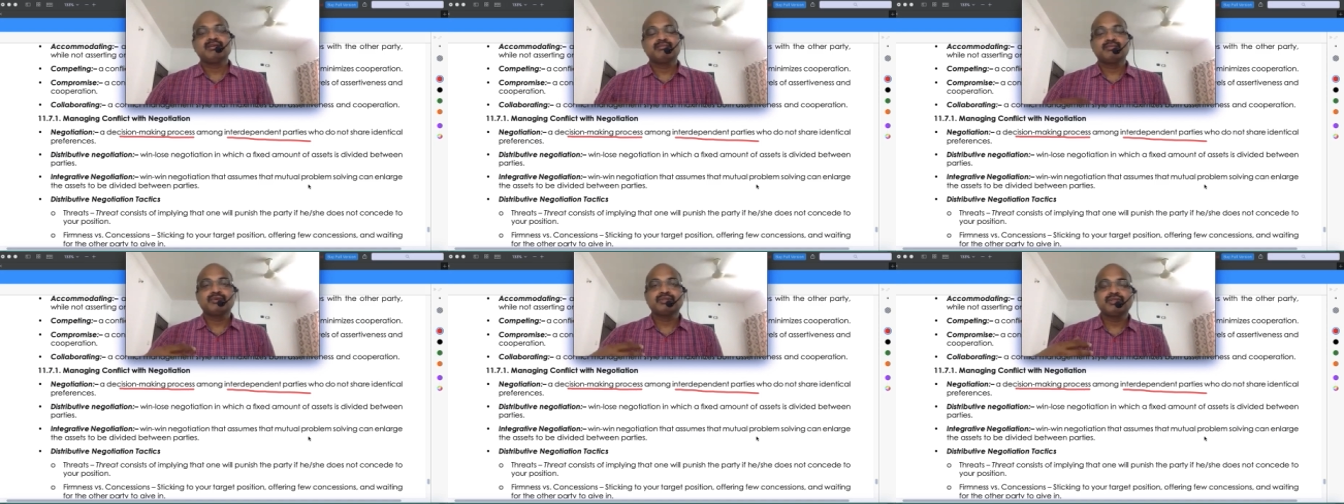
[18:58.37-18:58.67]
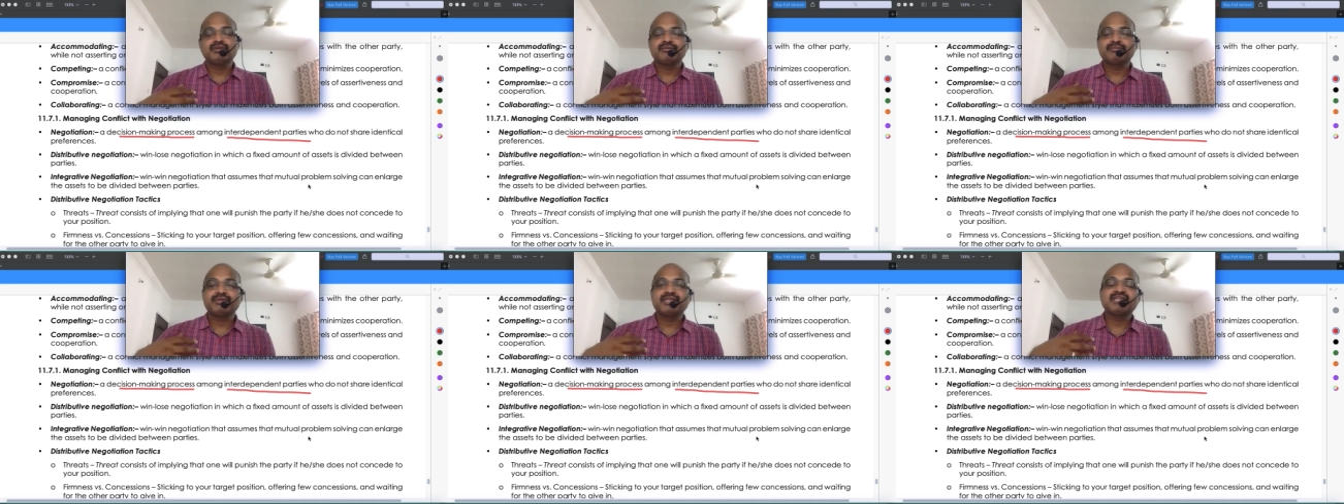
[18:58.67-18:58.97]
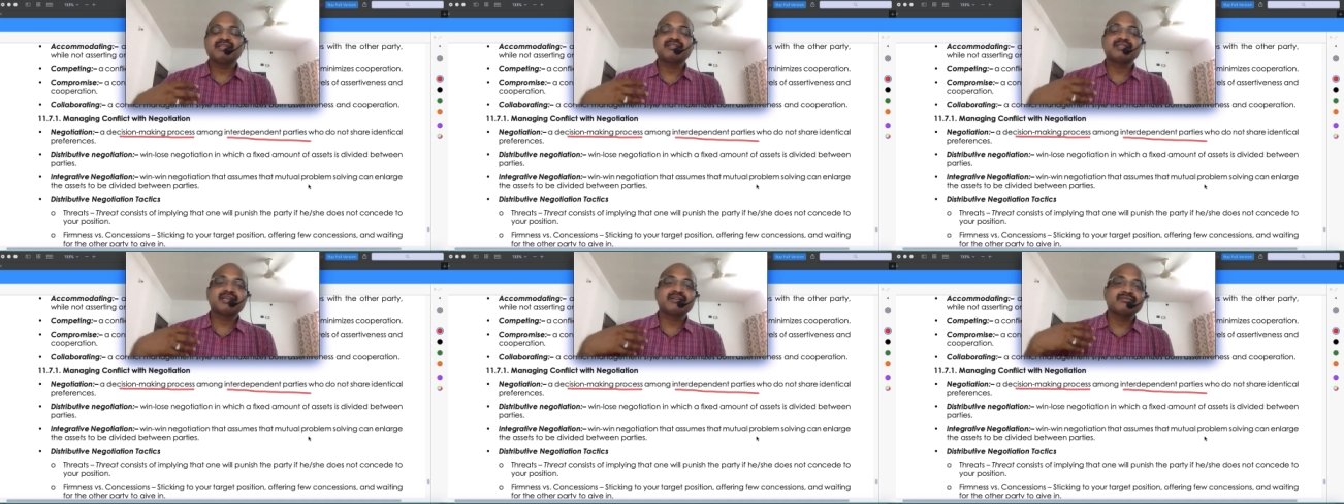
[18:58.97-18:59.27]
both the
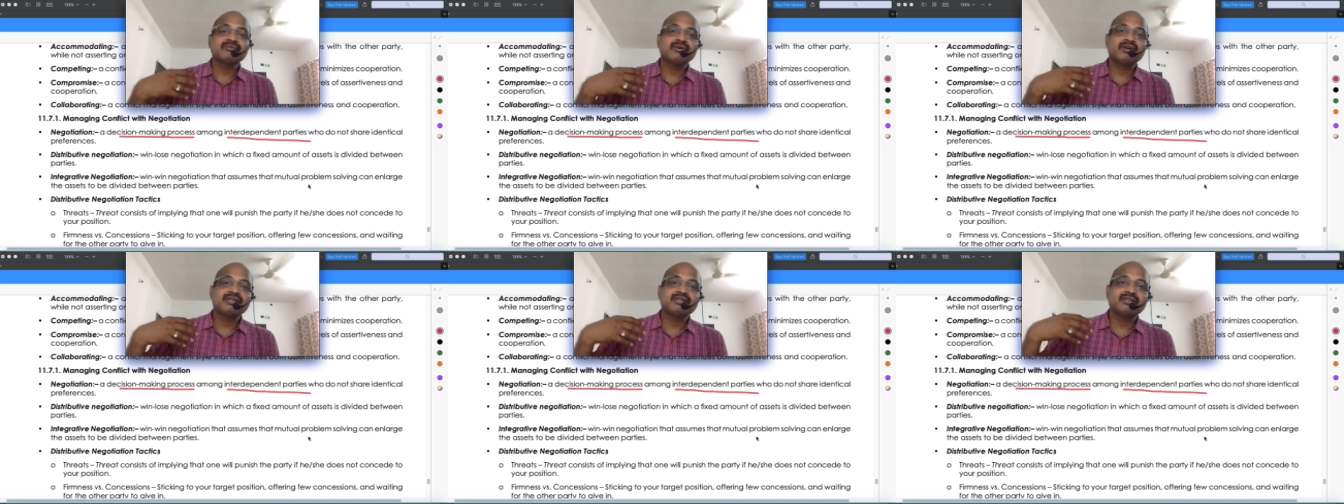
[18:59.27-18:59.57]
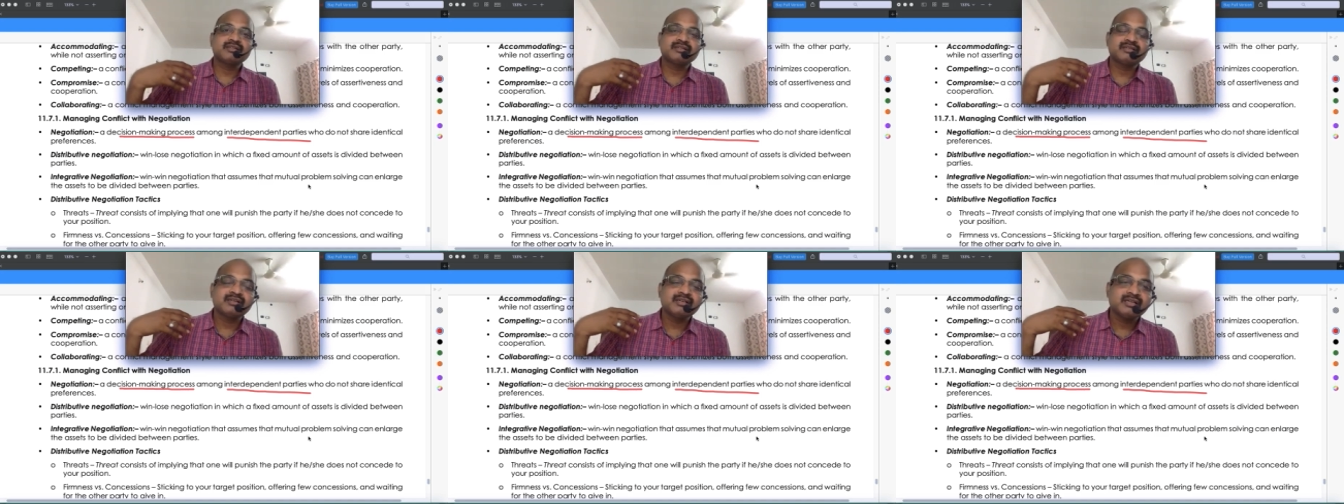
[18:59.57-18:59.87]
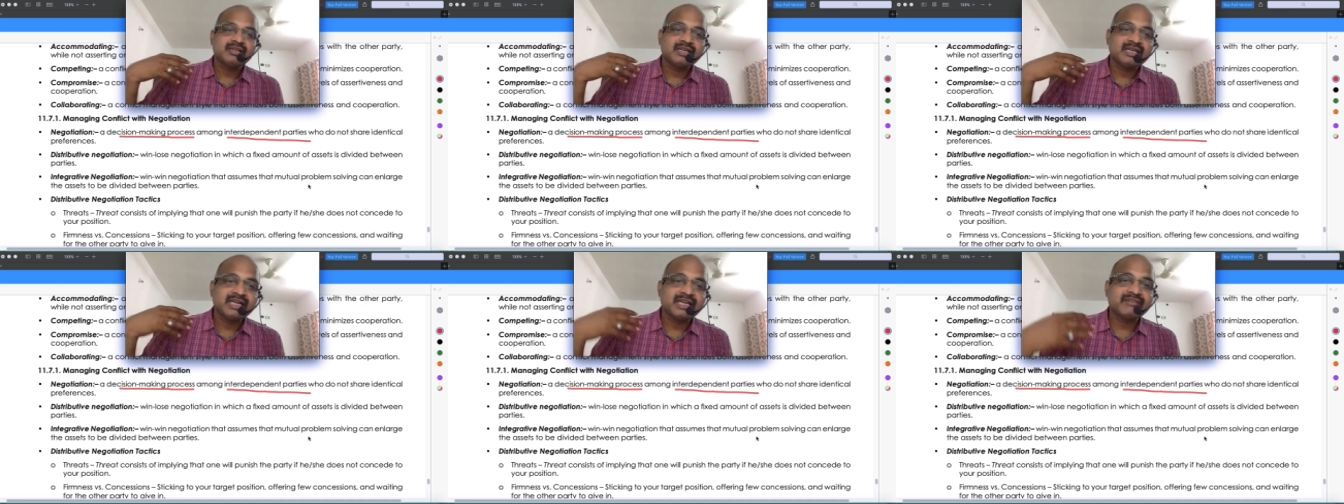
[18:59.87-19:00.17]
opinions have got uh,
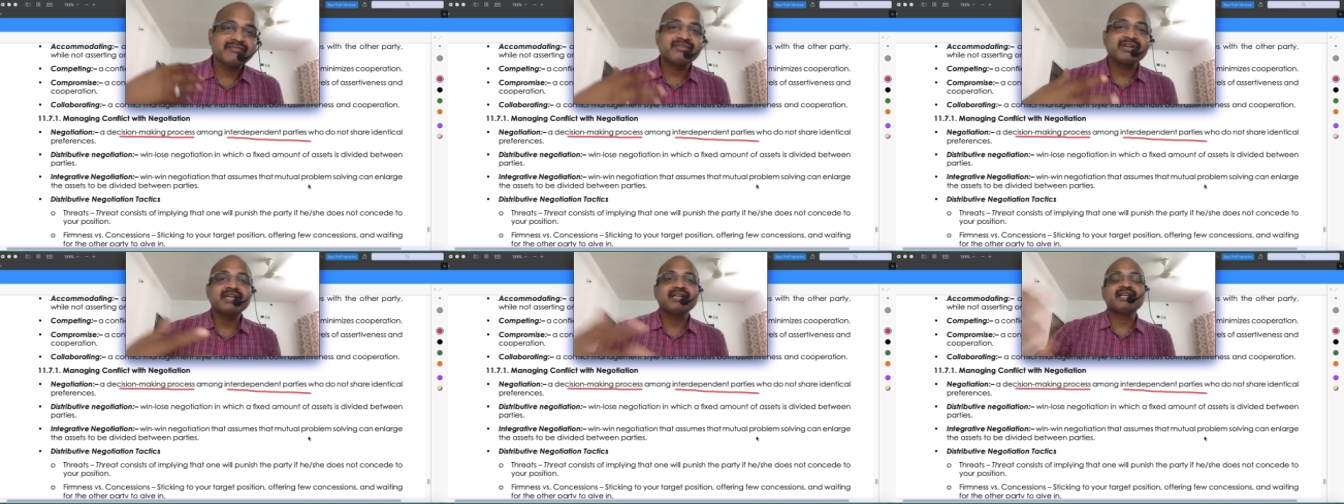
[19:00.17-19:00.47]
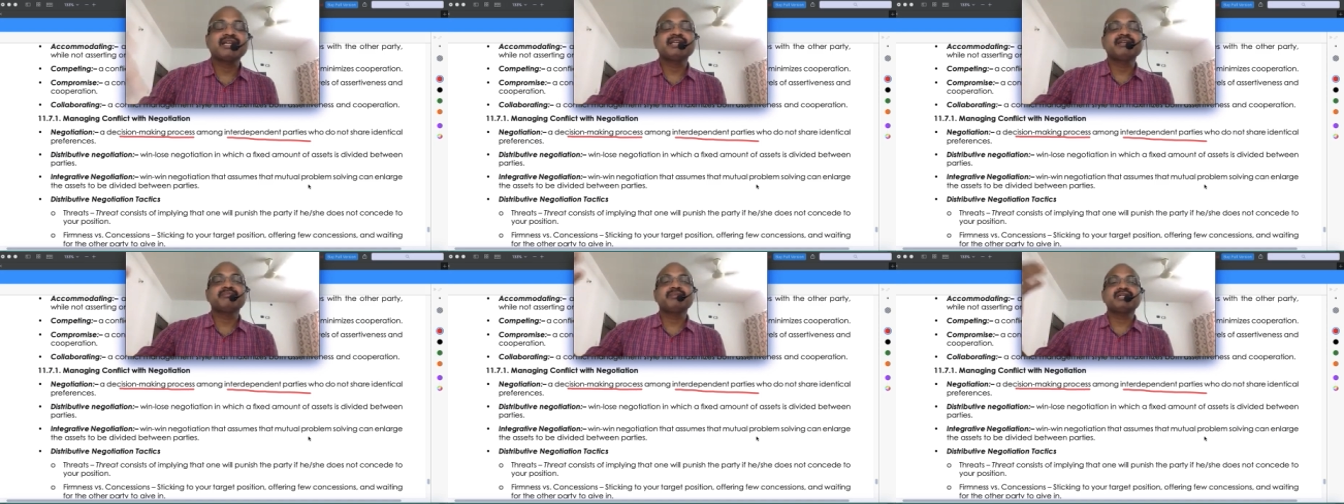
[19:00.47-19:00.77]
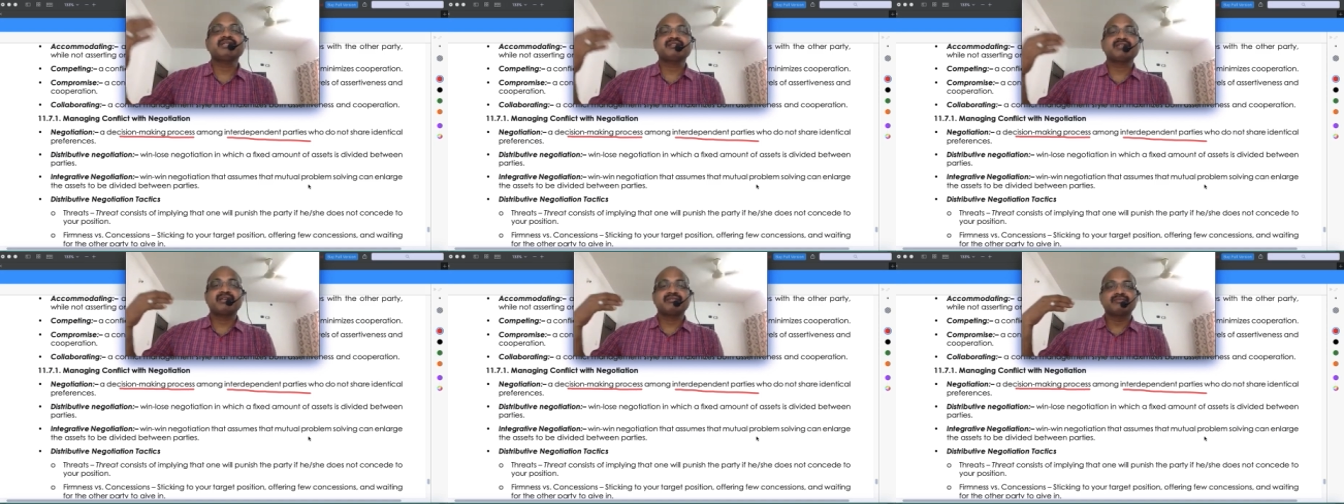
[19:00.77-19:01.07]
different
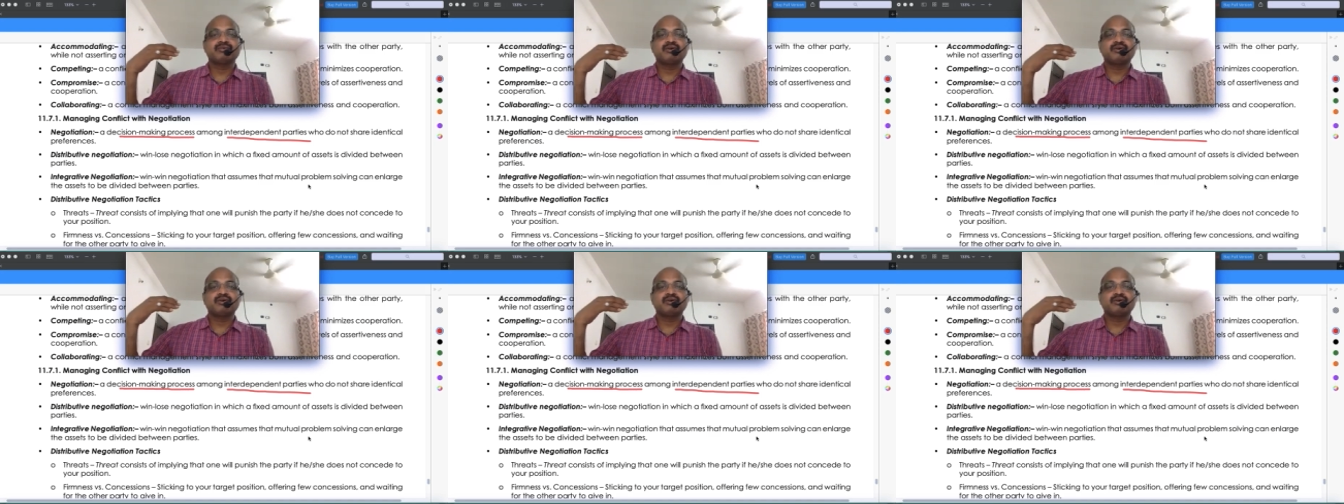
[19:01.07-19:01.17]
elements have